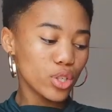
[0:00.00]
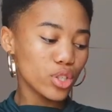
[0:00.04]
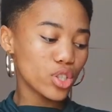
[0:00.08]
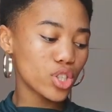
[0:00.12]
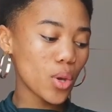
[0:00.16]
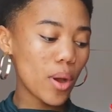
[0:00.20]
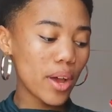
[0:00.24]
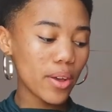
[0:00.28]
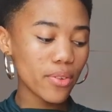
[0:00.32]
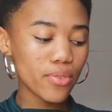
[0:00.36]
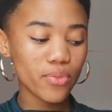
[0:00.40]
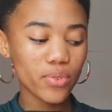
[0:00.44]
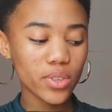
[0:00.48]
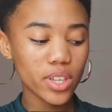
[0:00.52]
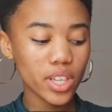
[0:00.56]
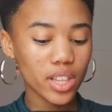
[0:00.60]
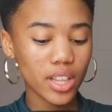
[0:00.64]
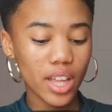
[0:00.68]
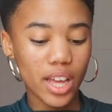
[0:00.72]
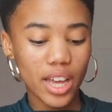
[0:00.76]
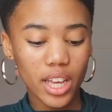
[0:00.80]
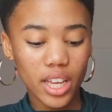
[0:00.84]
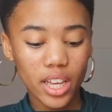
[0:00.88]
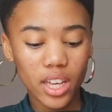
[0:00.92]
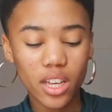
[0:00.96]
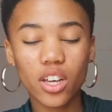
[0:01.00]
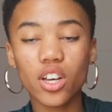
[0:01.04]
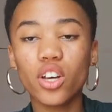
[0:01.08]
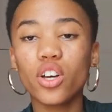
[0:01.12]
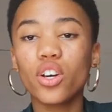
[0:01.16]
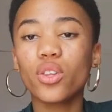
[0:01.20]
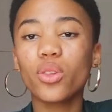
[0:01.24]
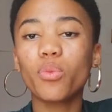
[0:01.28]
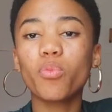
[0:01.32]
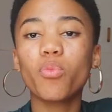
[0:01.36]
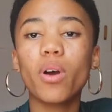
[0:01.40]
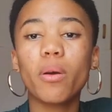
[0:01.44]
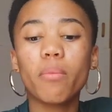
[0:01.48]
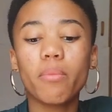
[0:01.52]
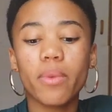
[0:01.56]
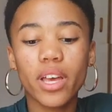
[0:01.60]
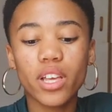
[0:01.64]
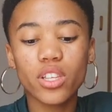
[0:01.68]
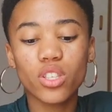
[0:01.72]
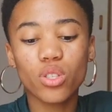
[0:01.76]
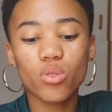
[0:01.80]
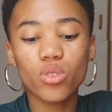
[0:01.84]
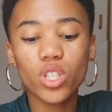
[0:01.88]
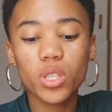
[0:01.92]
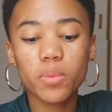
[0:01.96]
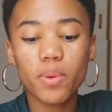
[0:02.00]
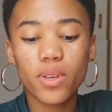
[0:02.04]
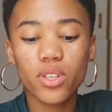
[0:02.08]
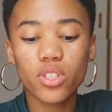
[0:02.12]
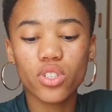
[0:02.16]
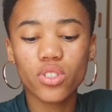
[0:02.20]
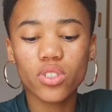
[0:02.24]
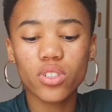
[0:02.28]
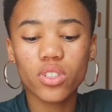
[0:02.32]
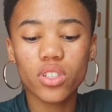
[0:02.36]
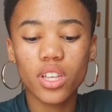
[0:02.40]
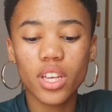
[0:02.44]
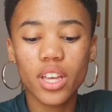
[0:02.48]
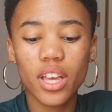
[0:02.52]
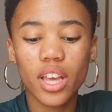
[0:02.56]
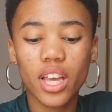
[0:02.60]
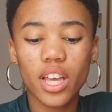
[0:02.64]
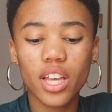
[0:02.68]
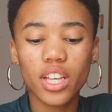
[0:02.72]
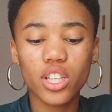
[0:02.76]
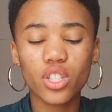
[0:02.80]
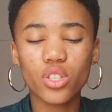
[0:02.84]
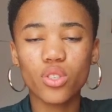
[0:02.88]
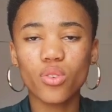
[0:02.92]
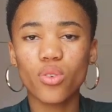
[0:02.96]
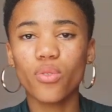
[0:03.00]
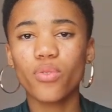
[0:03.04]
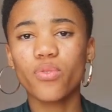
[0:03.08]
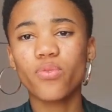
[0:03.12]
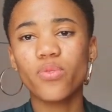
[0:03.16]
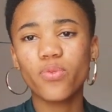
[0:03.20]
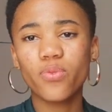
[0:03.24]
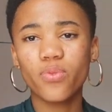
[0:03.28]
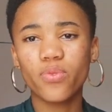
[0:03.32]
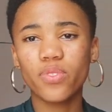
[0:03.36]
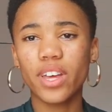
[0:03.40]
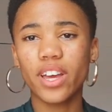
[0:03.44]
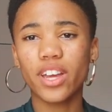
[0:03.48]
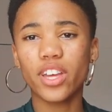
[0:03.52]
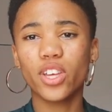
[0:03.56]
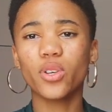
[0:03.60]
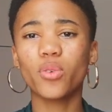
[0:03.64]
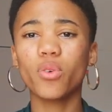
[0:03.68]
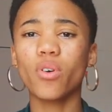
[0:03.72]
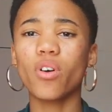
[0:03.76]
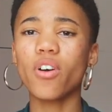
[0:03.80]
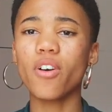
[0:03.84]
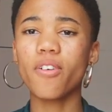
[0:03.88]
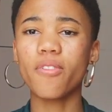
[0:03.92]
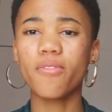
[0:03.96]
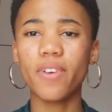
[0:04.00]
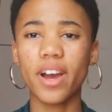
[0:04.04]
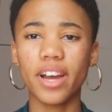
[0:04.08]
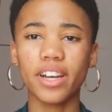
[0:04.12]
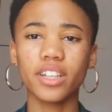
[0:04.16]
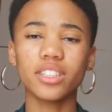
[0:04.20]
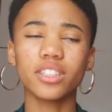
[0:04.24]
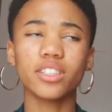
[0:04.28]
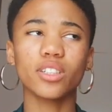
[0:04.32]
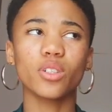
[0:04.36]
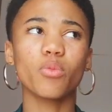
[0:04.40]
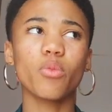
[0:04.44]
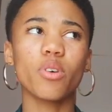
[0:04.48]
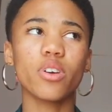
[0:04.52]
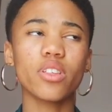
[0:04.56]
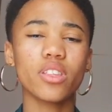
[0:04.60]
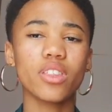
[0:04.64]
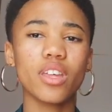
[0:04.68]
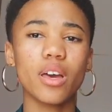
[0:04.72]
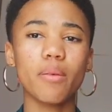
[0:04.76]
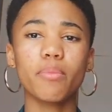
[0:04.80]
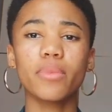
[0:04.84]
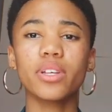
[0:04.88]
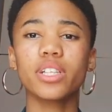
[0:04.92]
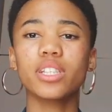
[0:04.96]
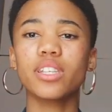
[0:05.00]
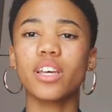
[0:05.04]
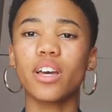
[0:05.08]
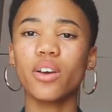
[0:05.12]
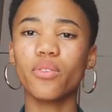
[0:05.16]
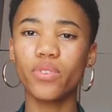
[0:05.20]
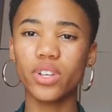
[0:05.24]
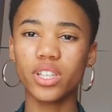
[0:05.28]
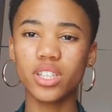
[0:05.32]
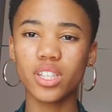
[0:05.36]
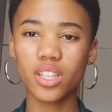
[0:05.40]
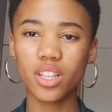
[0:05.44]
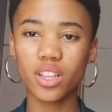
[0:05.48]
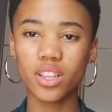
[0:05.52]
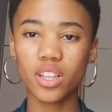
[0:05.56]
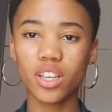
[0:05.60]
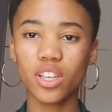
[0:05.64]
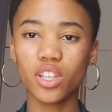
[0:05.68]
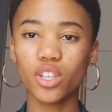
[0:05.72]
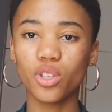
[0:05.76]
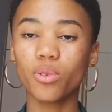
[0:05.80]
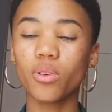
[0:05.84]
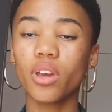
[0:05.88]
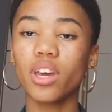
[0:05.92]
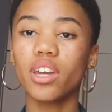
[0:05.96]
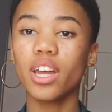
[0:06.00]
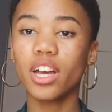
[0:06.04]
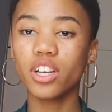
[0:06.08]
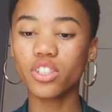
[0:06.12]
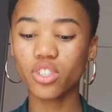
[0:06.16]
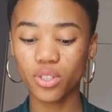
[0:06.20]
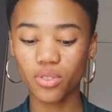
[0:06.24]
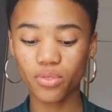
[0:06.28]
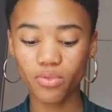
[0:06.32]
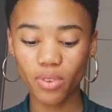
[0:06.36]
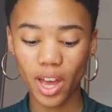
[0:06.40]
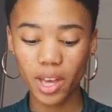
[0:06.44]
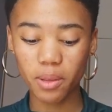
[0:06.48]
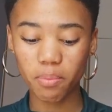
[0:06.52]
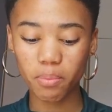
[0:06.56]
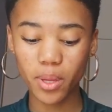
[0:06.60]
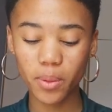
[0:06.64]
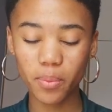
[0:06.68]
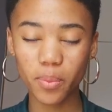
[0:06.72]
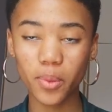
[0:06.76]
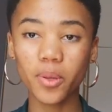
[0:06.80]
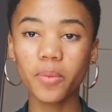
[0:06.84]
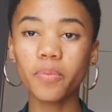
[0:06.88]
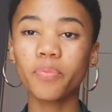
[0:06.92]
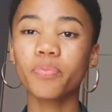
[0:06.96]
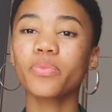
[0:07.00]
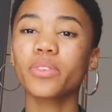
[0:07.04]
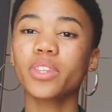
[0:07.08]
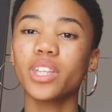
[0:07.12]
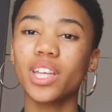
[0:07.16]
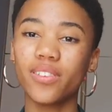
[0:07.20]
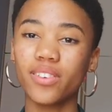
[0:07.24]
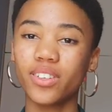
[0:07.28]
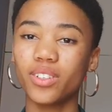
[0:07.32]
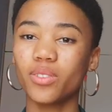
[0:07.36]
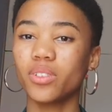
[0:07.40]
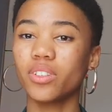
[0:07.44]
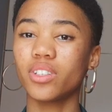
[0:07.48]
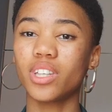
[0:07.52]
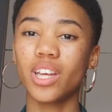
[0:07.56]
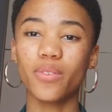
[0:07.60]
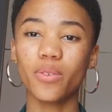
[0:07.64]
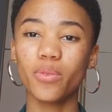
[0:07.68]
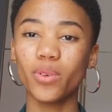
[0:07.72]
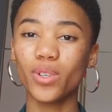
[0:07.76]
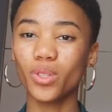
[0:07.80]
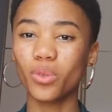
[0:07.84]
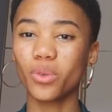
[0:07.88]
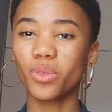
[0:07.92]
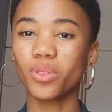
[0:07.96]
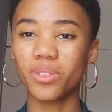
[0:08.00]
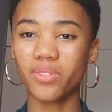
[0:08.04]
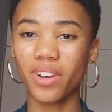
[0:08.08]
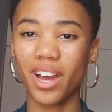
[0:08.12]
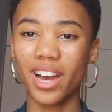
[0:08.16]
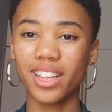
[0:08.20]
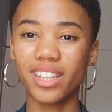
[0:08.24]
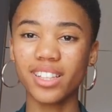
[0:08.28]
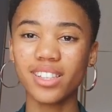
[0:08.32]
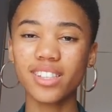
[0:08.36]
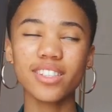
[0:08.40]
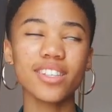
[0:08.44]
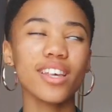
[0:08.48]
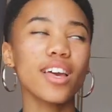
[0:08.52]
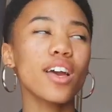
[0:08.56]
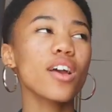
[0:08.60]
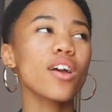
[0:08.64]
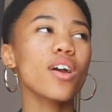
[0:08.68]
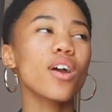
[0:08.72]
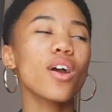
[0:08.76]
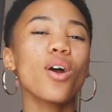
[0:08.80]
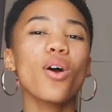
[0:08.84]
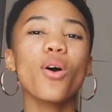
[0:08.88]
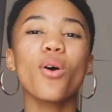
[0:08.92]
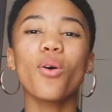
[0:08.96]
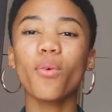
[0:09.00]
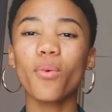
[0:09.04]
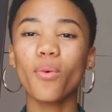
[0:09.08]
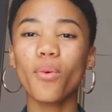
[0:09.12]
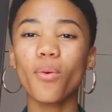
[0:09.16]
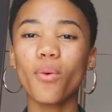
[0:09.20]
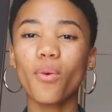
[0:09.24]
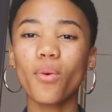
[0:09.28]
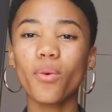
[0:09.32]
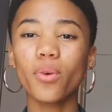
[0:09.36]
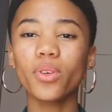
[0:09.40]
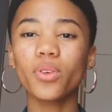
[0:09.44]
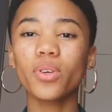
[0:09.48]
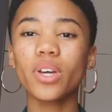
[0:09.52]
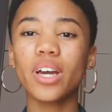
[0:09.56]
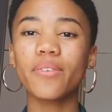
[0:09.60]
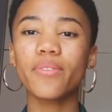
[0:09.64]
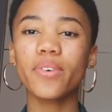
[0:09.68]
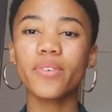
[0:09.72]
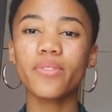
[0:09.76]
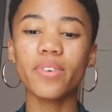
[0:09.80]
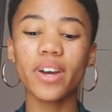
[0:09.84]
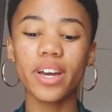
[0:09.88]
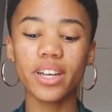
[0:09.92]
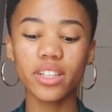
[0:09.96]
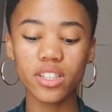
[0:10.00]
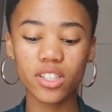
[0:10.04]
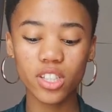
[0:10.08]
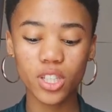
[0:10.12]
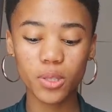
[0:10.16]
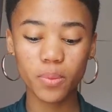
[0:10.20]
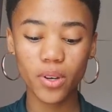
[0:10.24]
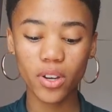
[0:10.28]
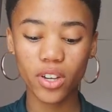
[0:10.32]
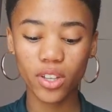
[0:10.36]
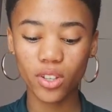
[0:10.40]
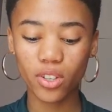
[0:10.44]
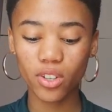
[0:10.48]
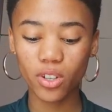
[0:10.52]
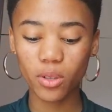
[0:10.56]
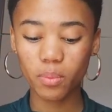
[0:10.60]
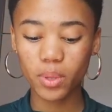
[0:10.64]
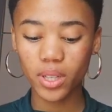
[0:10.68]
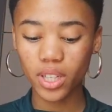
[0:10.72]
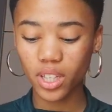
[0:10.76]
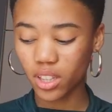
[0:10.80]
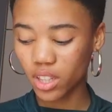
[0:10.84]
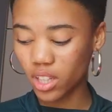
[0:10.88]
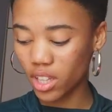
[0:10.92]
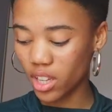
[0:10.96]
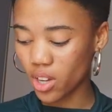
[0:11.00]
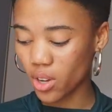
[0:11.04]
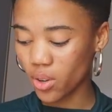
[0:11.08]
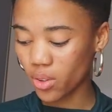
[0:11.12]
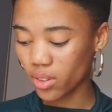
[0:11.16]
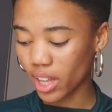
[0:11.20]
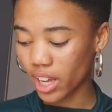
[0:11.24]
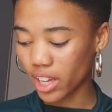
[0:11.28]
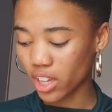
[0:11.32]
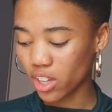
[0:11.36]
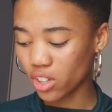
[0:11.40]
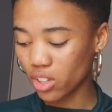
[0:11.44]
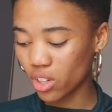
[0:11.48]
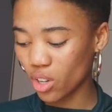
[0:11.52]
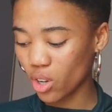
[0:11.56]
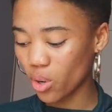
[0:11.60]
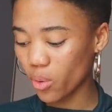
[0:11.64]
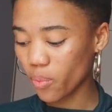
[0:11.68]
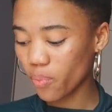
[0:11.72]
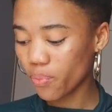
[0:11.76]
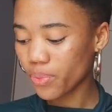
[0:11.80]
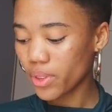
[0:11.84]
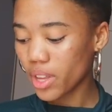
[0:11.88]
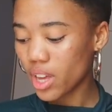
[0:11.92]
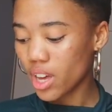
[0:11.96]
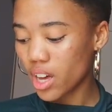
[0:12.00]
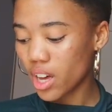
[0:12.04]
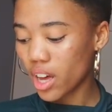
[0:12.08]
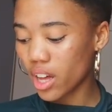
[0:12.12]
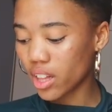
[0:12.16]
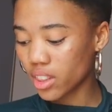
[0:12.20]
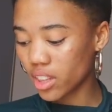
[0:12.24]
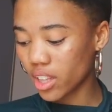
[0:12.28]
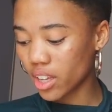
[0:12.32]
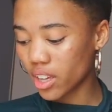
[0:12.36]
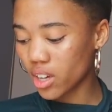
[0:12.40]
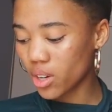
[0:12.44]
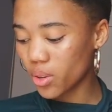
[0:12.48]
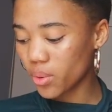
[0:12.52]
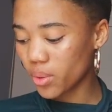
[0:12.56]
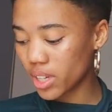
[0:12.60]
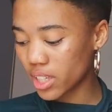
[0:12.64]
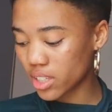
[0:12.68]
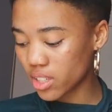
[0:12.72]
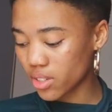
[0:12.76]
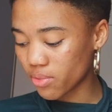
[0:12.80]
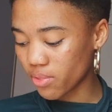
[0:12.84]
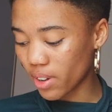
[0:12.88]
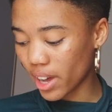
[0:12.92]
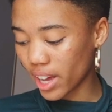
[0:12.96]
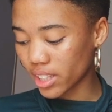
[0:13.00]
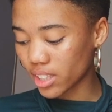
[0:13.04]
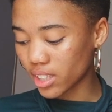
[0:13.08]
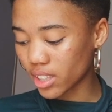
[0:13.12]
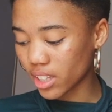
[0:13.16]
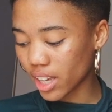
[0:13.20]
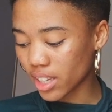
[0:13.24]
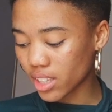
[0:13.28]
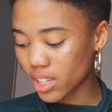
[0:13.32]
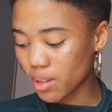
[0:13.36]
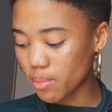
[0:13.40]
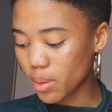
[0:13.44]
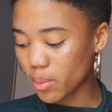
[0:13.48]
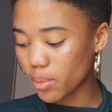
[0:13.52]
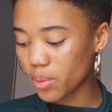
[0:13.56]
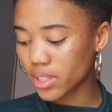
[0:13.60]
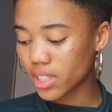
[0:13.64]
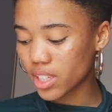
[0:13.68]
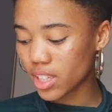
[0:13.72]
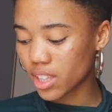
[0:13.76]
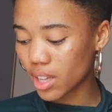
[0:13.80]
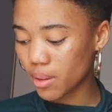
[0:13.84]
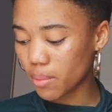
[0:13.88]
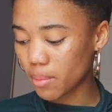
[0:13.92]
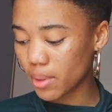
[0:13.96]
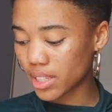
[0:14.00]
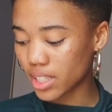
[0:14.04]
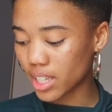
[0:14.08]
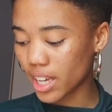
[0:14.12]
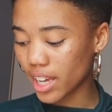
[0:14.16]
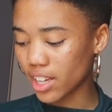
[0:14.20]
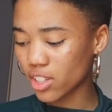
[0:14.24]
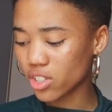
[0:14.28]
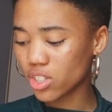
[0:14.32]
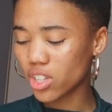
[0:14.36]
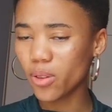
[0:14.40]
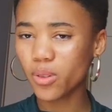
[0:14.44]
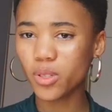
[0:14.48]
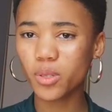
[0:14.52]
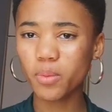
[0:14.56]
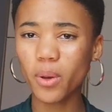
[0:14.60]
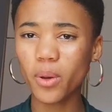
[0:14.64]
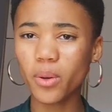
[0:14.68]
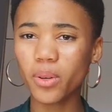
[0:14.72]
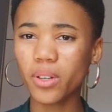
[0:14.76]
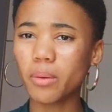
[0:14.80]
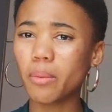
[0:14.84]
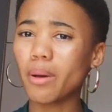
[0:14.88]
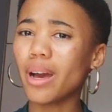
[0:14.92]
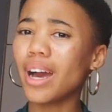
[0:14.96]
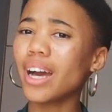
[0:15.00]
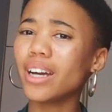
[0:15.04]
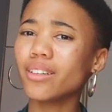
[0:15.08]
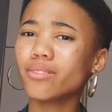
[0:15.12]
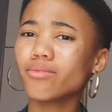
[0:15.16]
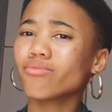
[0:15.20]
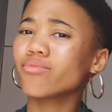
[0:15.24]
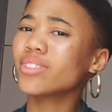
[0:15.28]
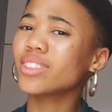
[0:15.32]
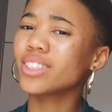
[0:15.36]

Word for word: So I feel like what makes you special is your that you are a fighter. Whether that means that physically you can actually fight people, never never resort to violence, or you have a fighter spirit. You could be a Leo, like you know, a Leo is a fighter. Like some people see them as like soft spoken, but ah,